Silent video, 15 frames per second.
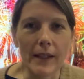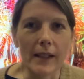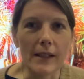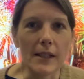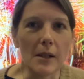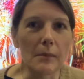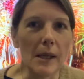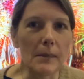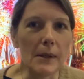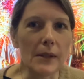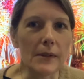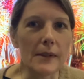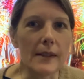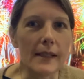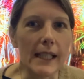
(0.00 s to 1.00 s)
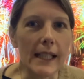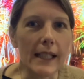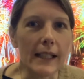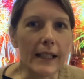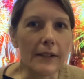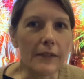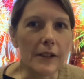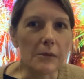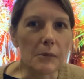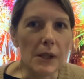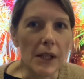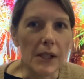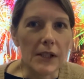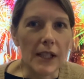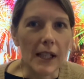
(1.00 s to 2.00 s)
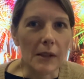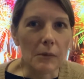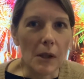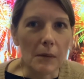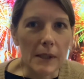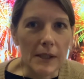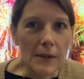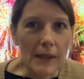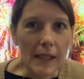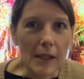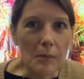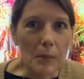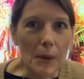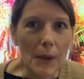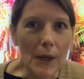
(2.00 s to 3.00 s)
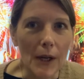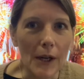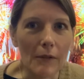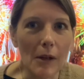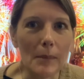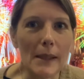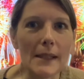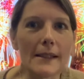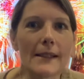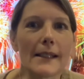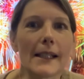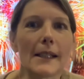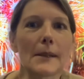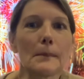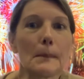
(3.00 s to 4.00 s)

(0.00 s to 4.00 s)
Actually, maybe I'll sneakily film Nurjan while we're doing it and put her up instead.